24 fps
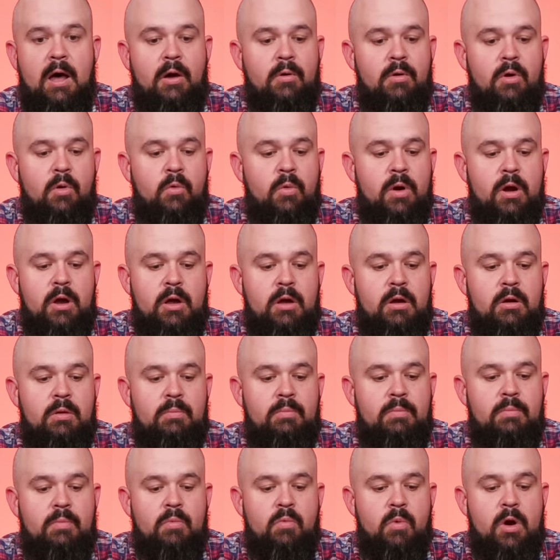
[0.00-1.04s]
I don't know
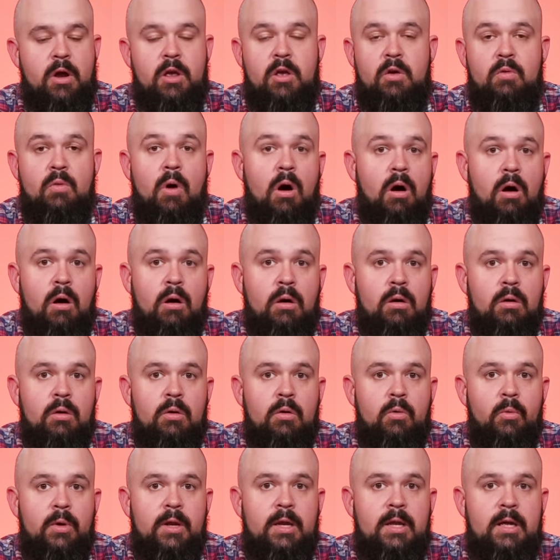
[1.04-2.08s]
where you are,
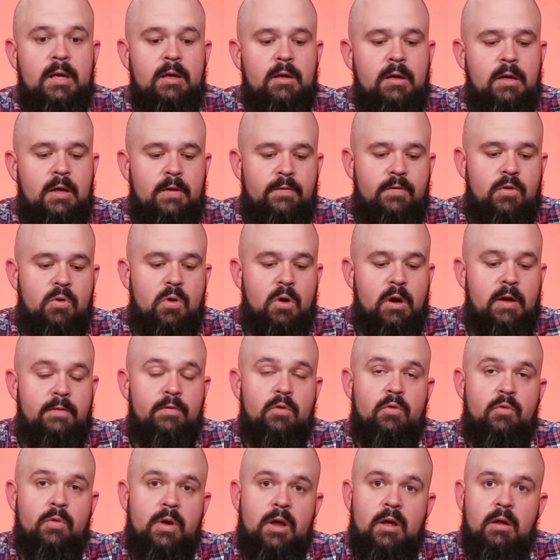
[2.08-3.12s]
Wendy, if you are
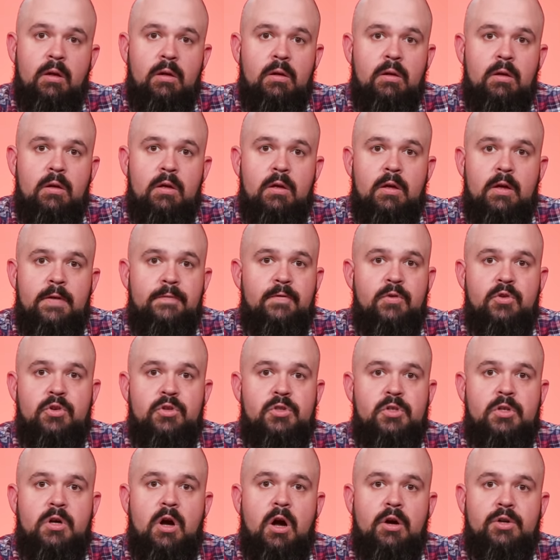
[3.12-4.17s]
even real, if you're
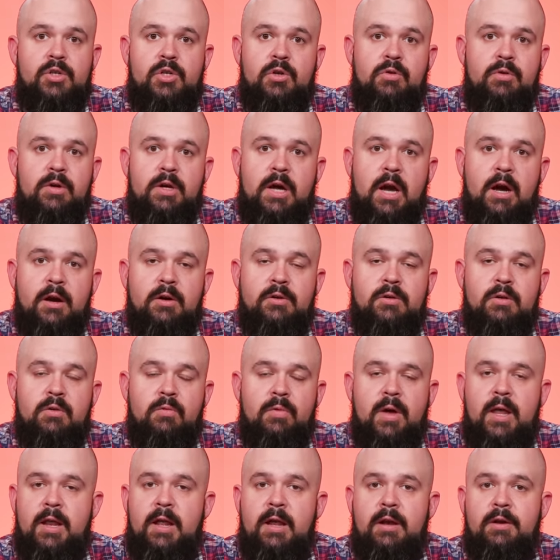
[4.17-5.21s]
just a cartoon character,
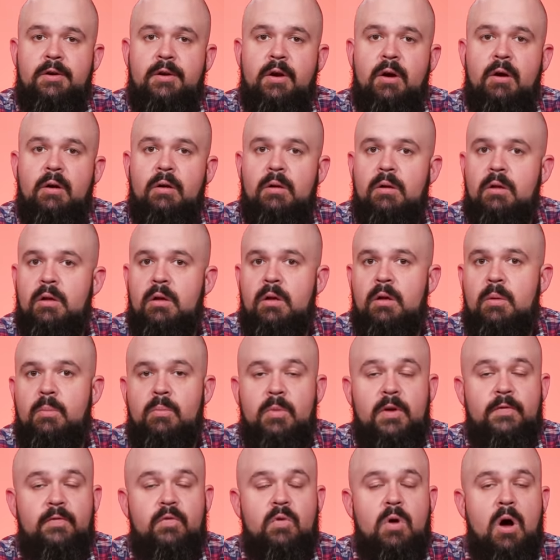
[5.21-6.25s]
redheaded girl,
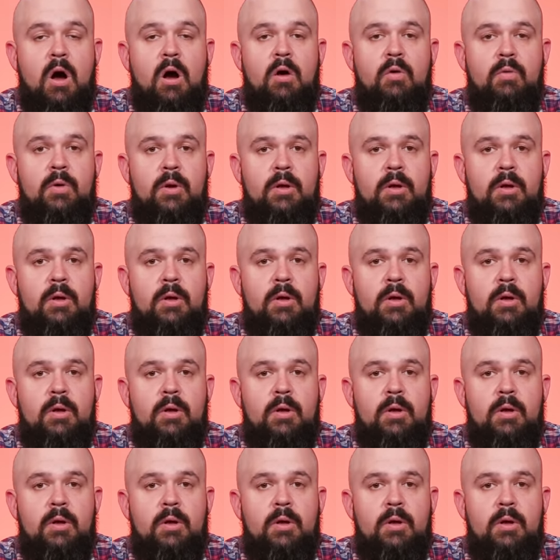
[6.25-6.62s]
but if you are